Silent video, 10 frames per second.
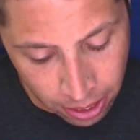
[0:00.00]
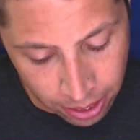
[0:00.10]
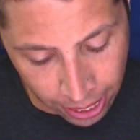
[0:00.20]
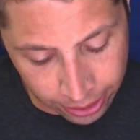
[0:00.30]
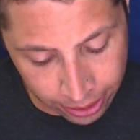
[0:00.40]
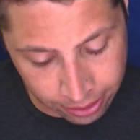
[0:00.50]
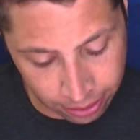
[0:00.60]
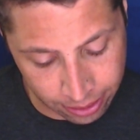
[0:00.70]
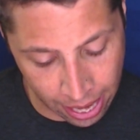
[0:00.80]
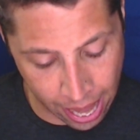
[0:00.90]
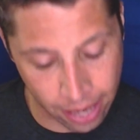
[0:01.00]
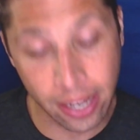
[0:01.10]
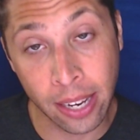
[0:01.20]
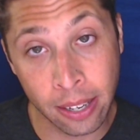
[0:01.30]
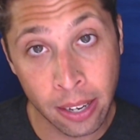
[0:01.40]
that lets us add
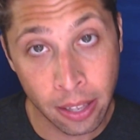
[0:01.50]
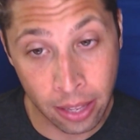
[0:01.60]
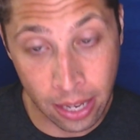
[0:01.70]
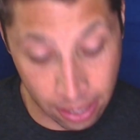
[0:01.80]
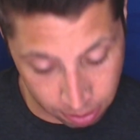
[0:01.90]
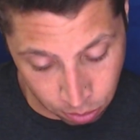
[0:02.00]
in the